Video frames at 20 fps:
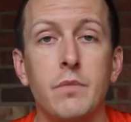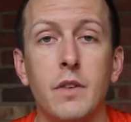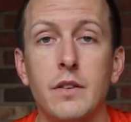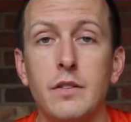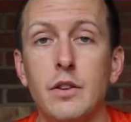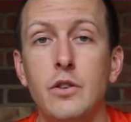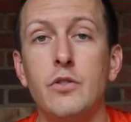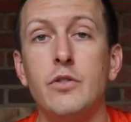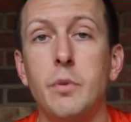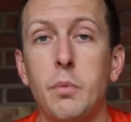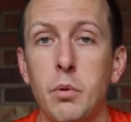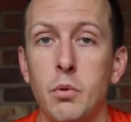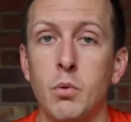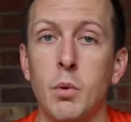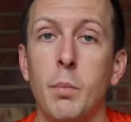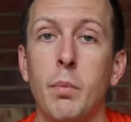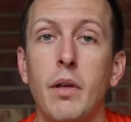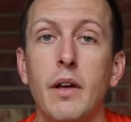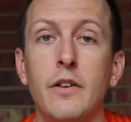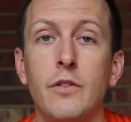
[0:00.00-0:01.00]
then you simply
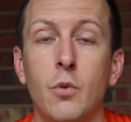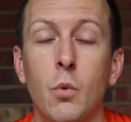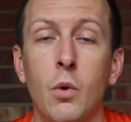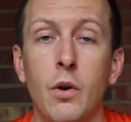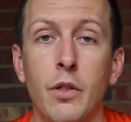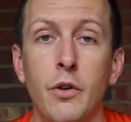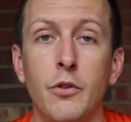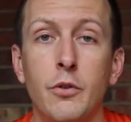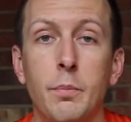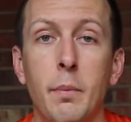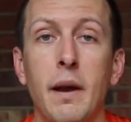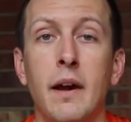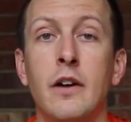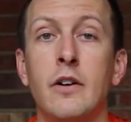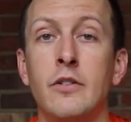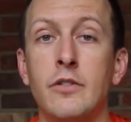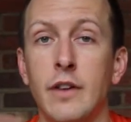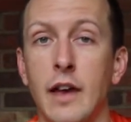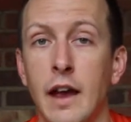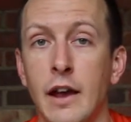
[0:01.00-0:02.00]
replace one of those
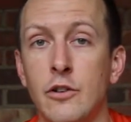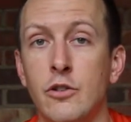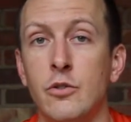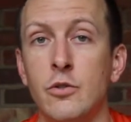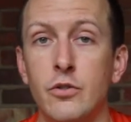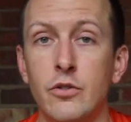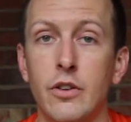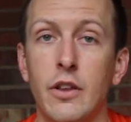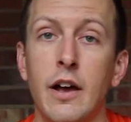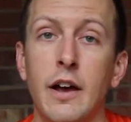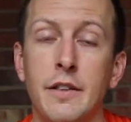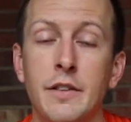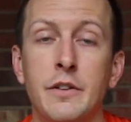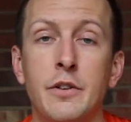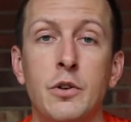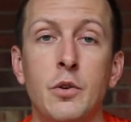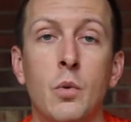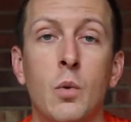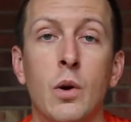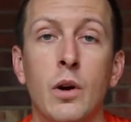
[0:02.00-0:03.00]
pairs as you slide the
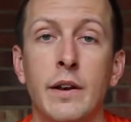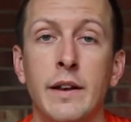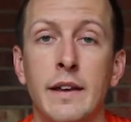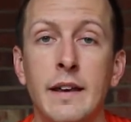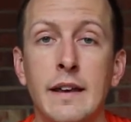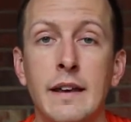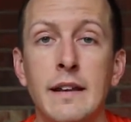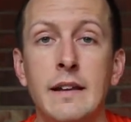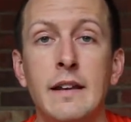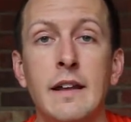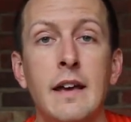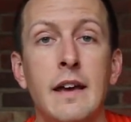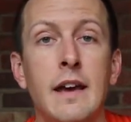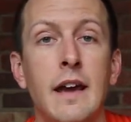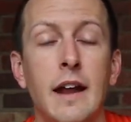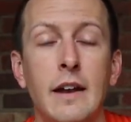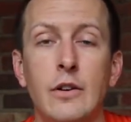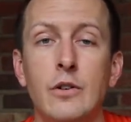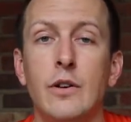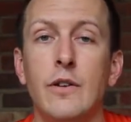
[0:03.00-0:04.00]
new one in,
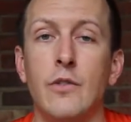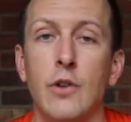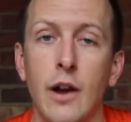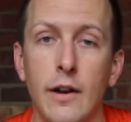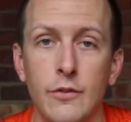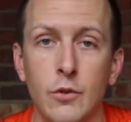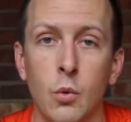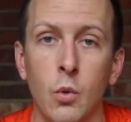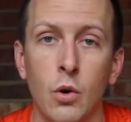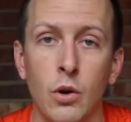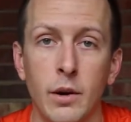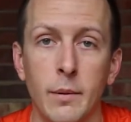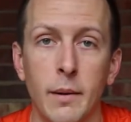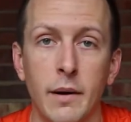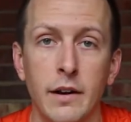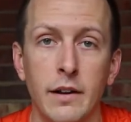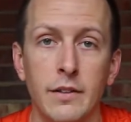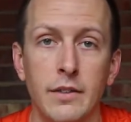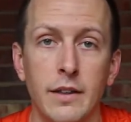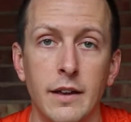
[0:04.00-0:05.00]
and you never have to worry about
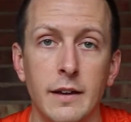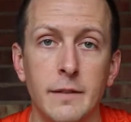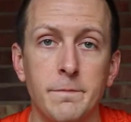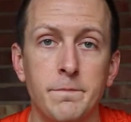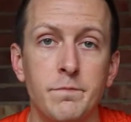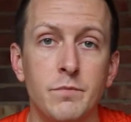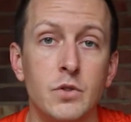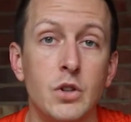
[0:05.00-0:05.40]
anything.